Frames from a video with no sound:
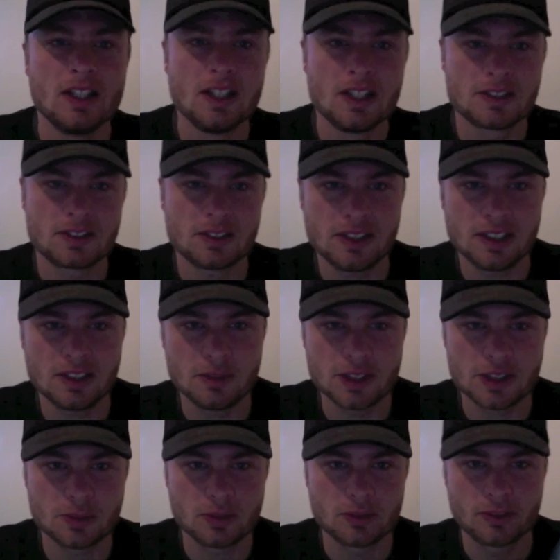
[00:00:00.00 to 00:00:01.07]
So yeah, I might
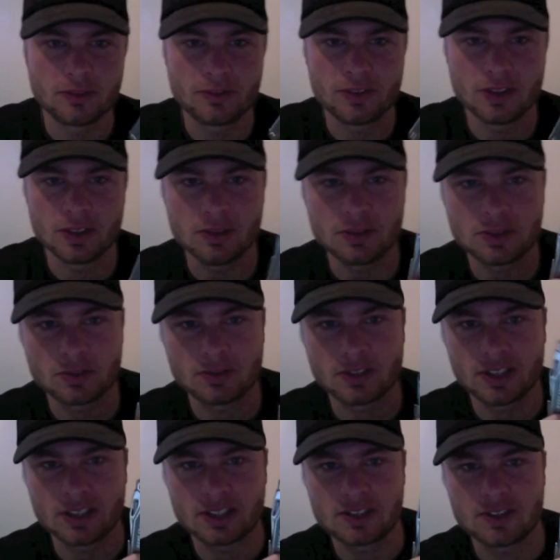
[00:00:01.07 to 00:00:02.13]
as well review, sort of
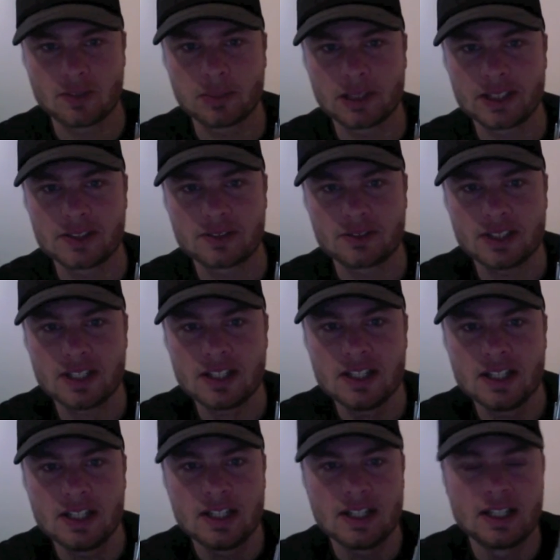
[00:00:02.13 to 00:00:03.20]
going into the blades already.
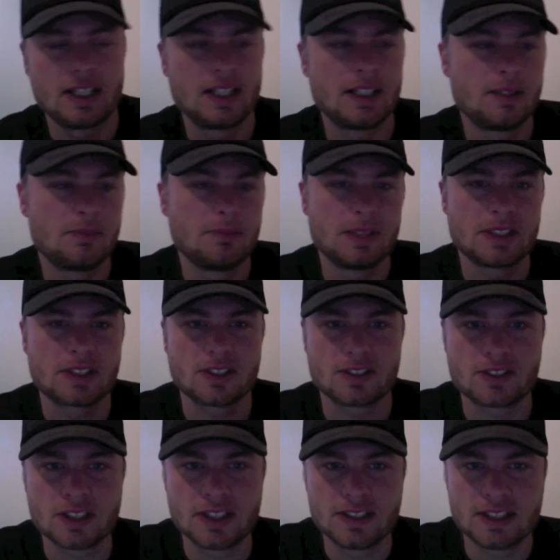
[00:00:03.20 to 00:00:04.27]
It's got
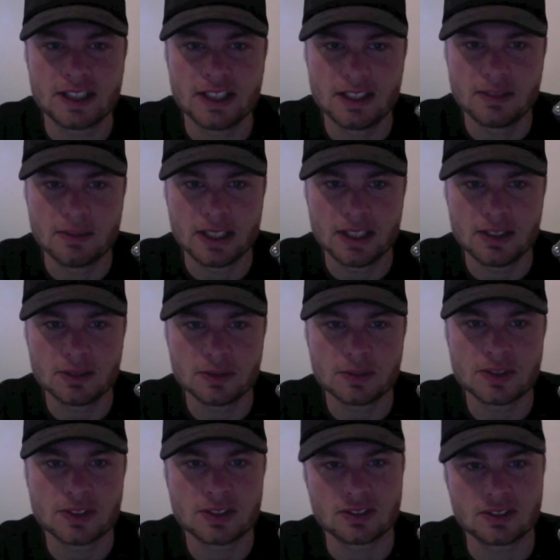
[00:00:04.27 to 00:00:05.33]
titanium
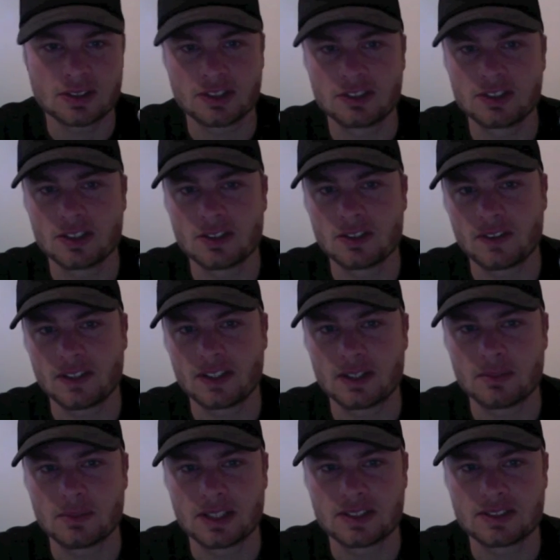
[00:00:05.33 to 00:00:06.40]
handles. I don't think that
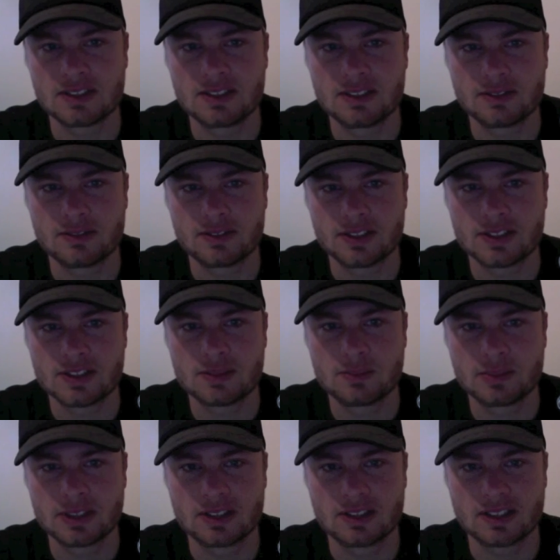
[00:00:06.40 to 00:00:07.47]
makes any difference,
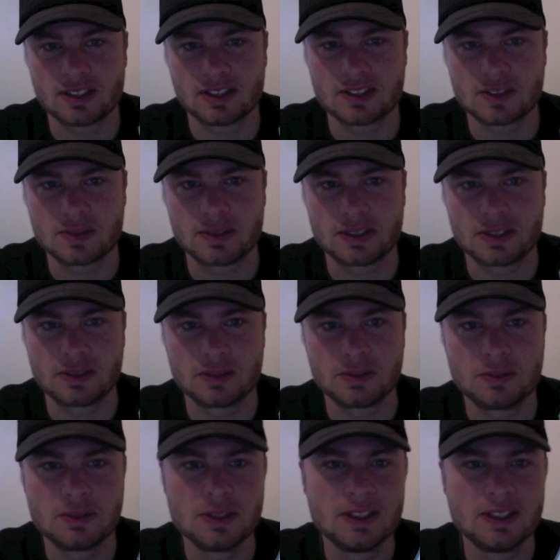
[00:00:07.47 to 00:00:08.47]
but I think it's quite cool